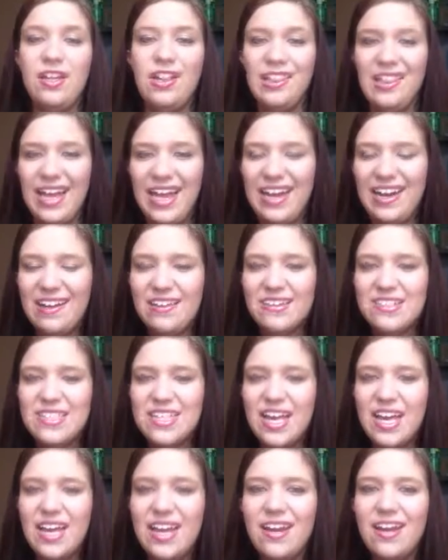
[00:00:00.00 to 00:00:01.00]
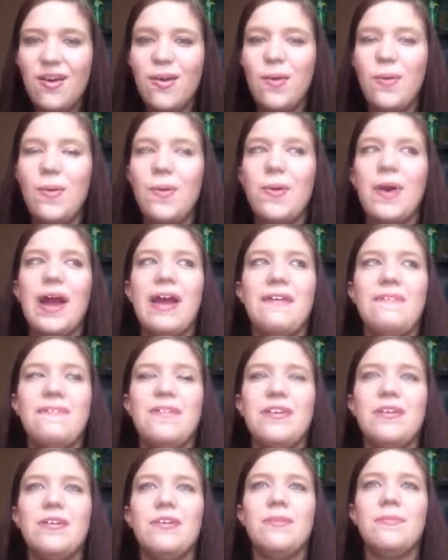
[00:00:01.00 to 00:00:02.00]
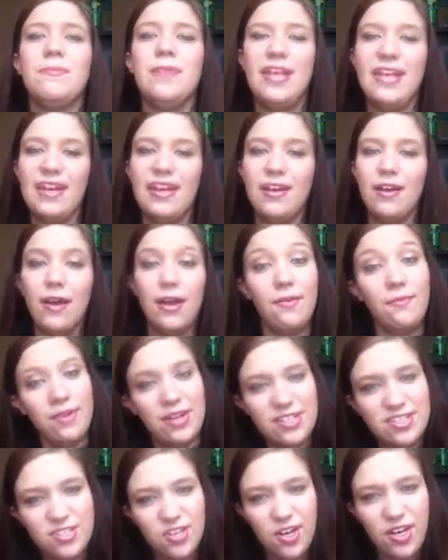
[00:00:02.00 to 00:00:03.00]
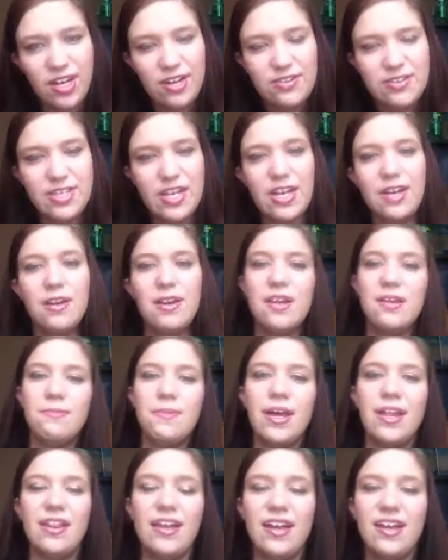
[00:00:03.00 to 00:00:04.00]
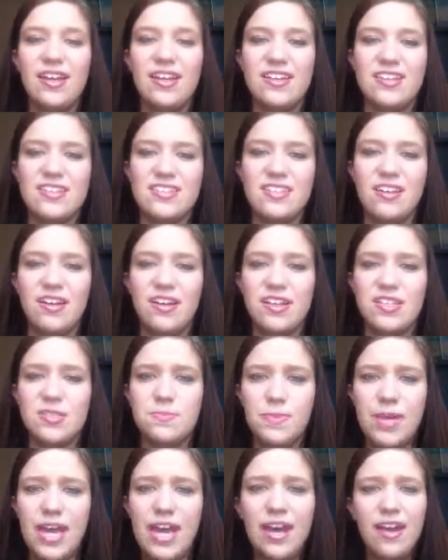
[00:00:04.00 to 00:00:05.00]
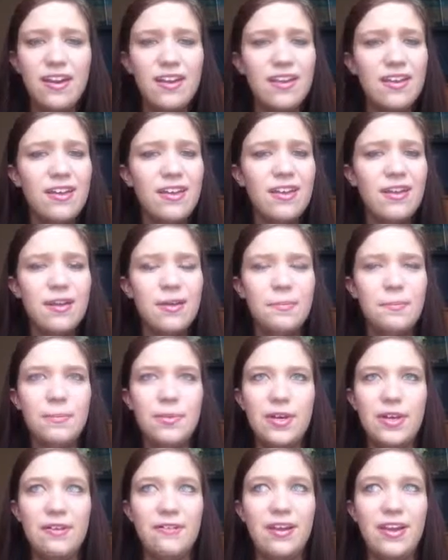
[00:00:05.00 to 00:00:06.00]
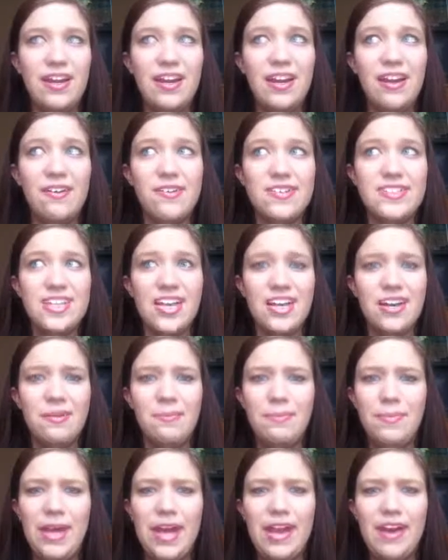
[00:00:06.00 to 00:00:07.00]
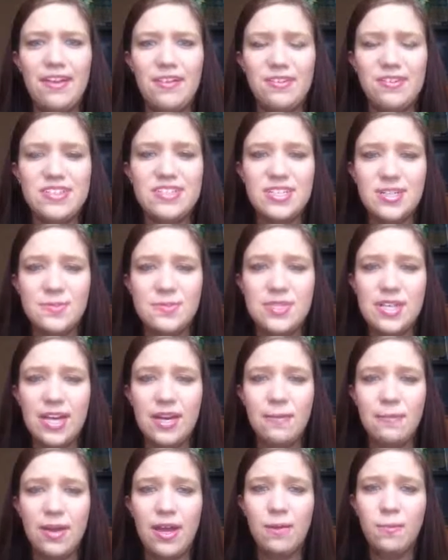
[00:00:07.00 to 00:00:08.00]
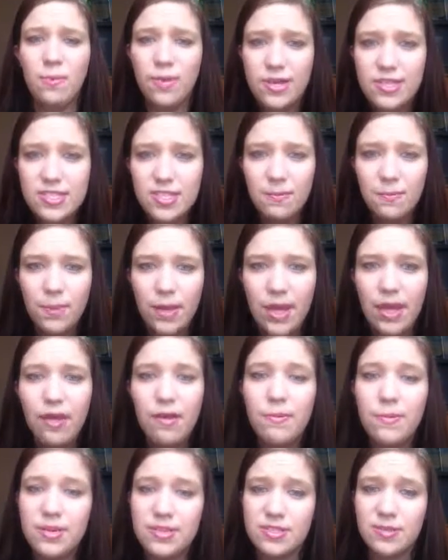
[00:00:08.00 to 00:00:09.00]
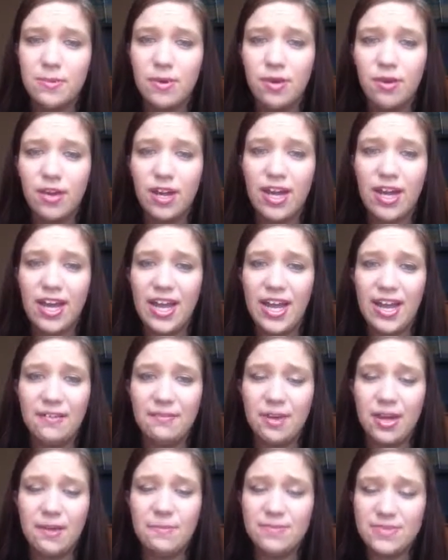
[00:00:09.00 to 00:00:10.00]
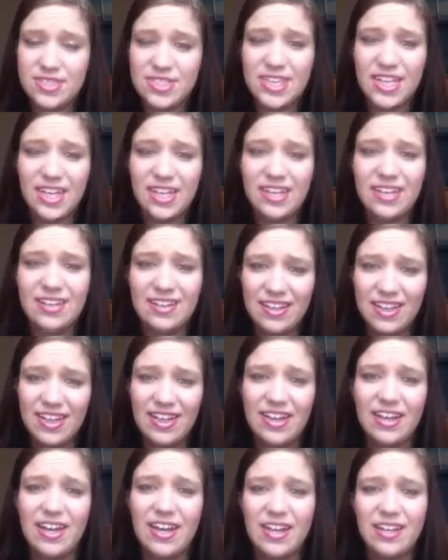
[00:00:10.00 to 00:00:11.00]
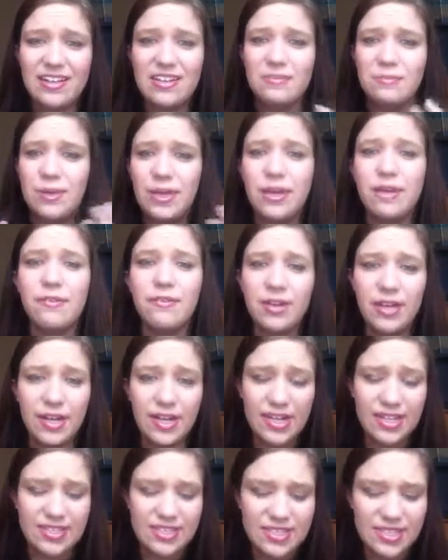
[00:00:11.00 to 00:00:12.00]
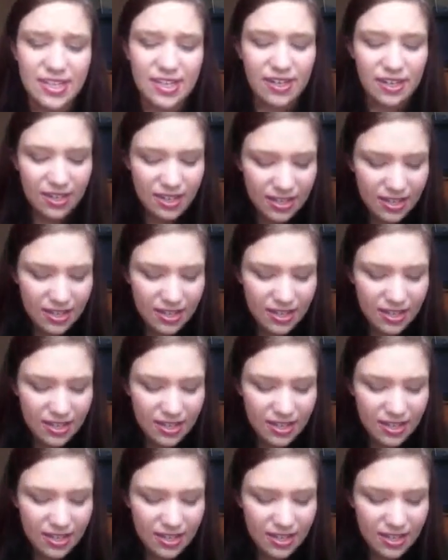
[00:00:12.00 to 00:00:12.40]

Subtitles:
light outside, or I film late at night when it's dark outside and my lighting is not as bad. But right now it's kind of bad, or it seems kind of bad. Plus I'm pale because I'm sick. I get pale when I get sick.